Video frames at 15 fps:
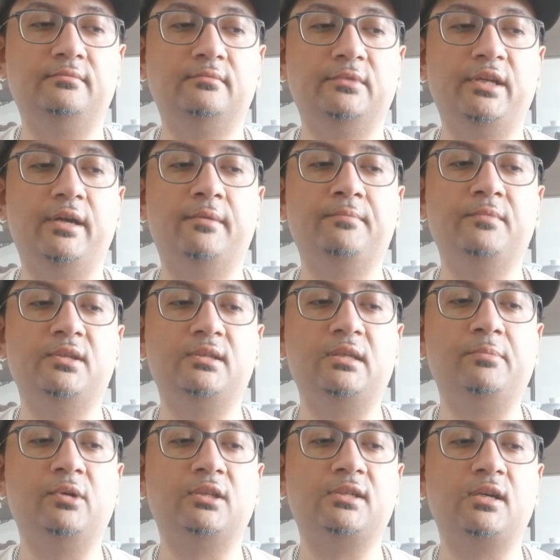yeah, this
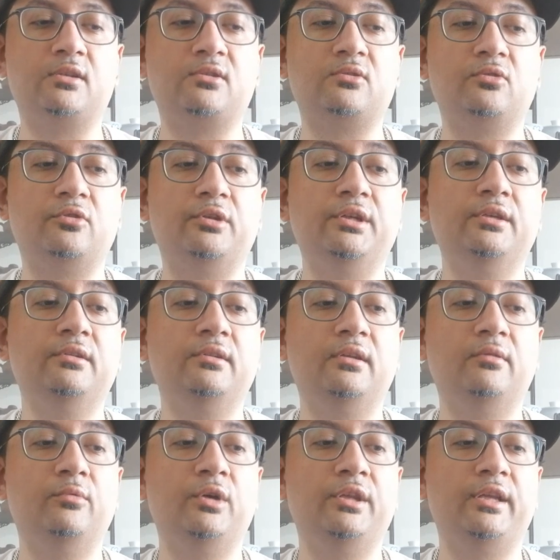teapot's got a story,
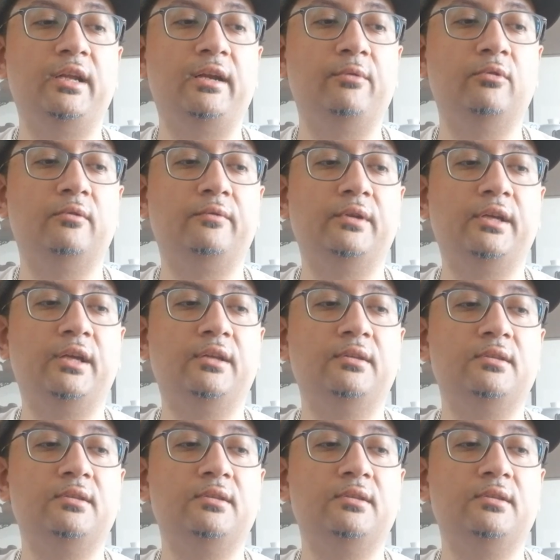and one that I won't forget.